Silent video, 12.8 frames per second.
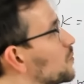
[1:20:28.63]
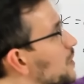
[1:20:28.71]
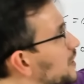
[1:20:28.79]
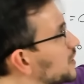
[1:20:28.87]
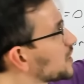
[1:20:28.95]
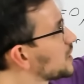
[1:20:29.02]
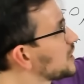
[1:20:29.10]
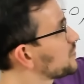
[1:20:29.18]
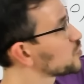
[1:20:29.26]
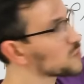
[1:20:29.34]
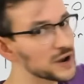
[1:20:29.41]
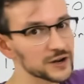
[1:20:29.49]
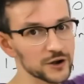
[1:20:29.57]

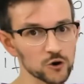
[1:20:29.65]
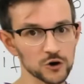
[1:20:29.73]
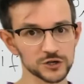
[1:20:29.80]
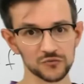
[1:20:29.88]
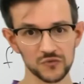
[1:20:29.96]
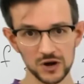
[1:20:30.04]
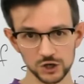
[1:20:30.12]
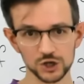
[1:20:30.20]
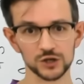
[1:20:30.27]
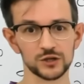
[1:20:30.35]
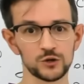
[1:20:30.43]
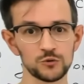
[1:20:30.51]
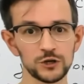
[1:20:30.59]
make recursive
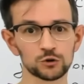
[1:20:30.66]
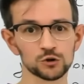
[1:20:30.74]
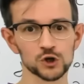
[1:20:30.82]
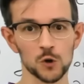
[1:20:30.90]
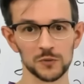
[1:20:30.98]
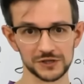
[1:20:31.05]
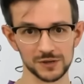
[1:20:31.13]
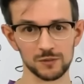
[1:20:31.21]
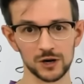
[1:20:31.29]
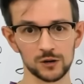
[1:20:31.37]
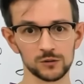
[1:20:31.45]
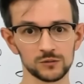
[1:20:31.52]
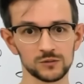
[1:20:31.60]
function, you need to stop it
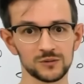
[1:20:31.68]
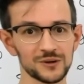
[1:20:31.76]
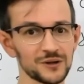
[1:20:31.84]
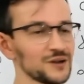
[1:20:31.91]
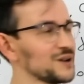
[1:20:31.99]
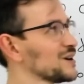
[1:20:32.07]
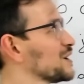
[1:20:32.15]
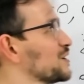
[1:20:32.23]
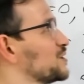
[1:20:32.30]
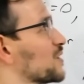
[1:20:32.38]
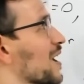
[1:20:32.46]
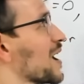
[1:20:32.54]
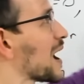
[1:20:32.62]
somehow.
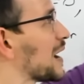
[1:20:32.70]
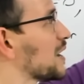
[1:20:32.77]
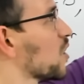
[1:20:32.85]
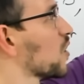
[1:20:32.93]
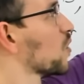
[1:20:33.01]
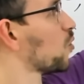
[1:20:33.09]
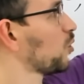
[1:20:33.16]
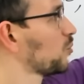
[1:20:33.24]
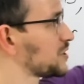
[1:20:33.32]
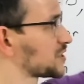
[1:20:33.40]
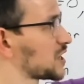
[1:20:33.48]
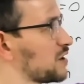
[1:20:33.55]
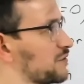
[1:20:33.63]
Here I
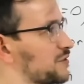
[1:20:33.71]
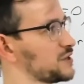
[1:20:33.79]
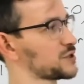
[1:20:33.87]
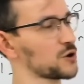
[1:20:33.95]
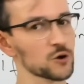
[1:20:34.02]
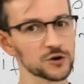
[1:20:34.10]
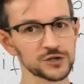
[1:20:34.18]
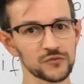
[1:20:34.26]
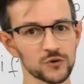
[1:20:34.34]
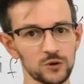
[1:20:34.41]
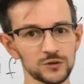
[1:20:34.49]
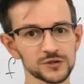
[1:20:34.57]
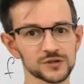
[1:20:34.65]
always have these recursive
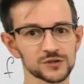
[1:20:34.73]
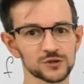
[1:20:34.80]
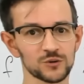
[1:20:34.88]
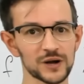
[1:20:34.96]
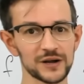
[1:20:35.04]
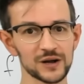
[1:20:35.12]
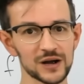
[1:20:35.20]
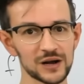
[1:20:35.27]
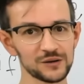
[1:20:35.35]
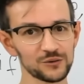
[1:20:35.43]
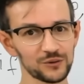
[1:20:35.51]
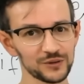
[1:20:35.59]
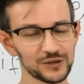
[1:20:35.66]
calls, so
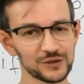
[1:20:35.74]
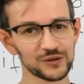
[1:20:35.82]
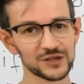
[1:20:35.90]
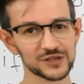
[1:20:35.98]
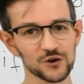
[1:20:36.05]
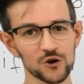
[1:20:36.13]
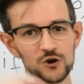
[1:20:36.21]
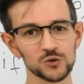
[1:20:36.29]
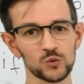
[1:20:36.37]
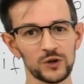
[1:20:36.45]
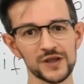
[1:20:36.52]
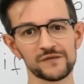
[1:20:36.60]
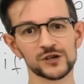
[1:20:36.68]
this recursion
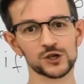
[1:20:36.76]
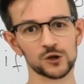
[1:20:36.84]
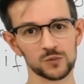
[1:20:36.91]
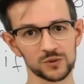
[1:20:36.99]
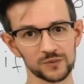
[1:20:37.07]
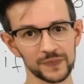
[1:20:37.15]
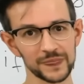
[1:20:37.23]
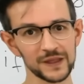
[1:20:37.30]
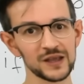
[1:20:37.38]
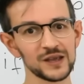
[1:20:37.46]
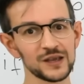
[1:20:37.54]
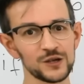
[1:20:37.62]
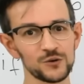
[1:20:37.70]
will never stop.
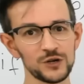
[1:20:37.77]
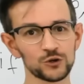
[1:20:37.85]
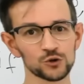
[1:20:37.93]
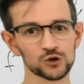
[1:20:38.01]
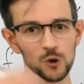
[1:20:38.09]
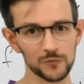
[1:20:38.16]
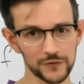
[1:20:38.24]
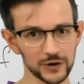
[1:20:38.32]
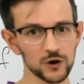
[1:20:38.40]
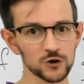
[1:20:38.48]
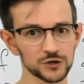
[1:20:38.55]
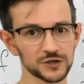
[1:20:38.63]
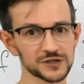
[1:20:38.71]
You need to stop the
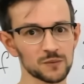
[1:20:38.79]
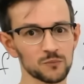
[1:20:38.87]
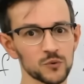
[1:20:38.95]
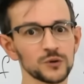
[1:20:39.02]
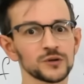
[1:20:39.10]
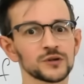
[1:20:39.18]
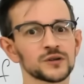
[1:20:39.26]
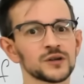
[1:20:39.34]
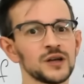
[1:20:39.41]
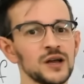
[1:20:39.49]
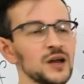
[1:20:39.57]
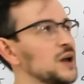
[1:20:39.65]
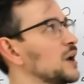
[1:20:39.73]
recursion at some point.
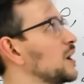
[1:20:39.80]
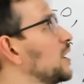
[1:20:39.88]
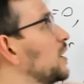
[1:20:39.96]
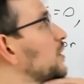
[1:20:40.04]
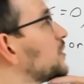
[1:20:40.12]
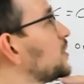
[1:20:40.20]
And